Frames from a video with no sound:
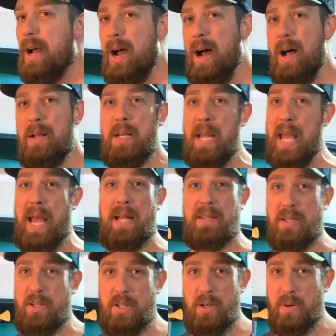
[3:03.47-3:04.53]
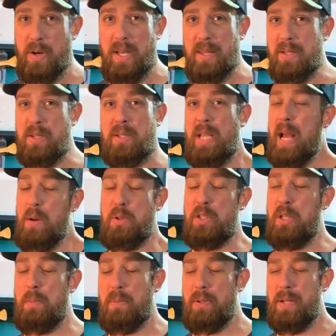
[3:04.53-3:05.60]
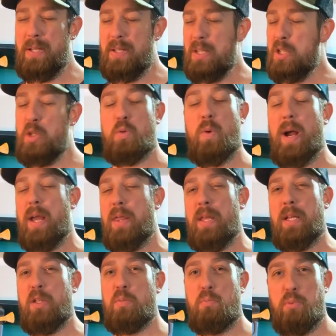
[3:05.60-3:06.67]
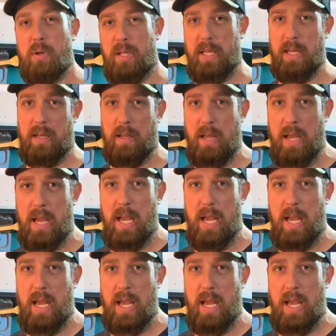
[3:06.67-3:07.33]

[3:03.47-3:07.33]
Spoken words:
all I had to do, and this is how simple it is, this is why I think it's brilliant,